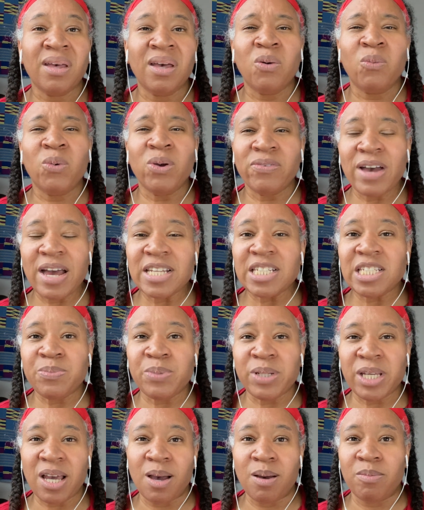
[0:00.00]
We've had to
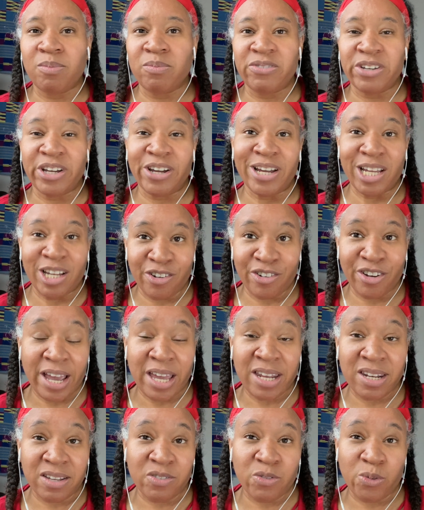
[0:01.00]
become very
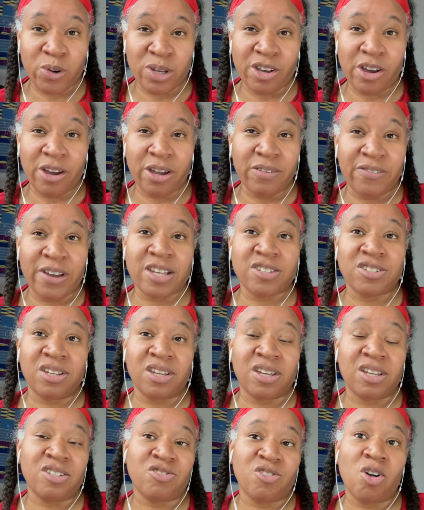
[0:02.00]
creative with our infection
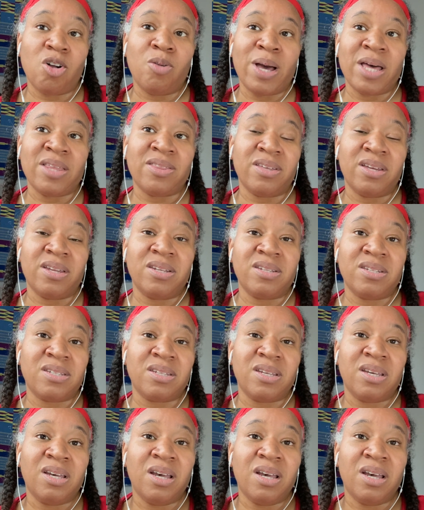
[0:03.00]
control methods,